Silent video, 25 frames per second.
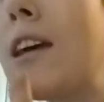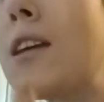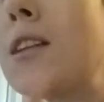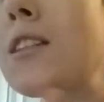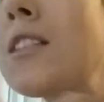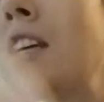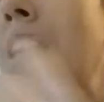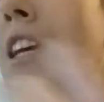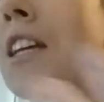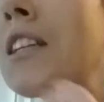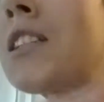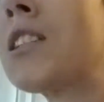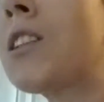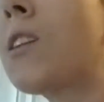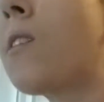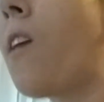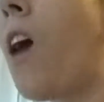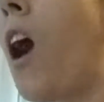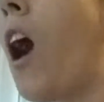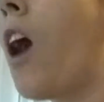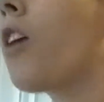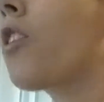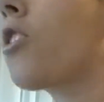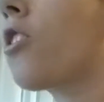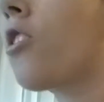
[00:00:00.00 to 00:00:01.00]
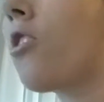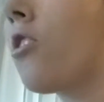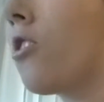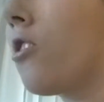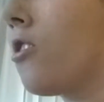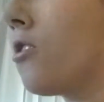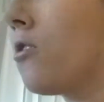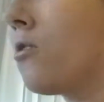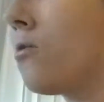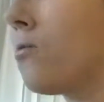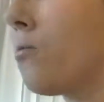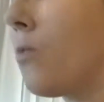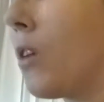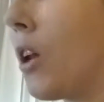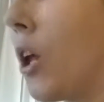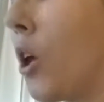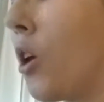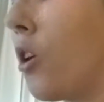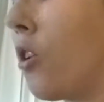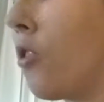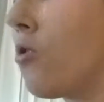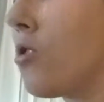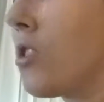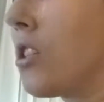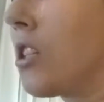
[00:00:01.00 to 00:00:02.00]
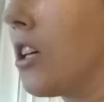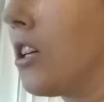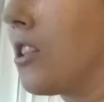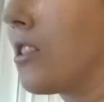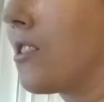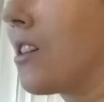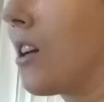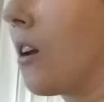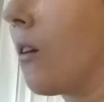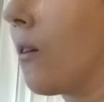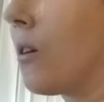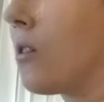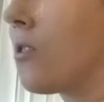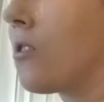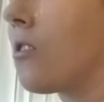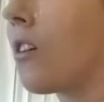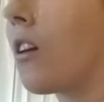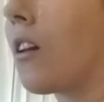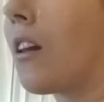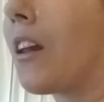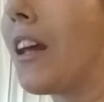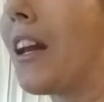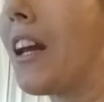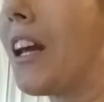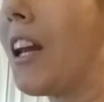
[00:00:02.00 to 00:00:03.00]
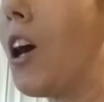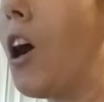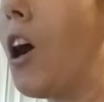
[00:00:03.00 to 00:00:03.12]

it takes longer when I use concealer to clean it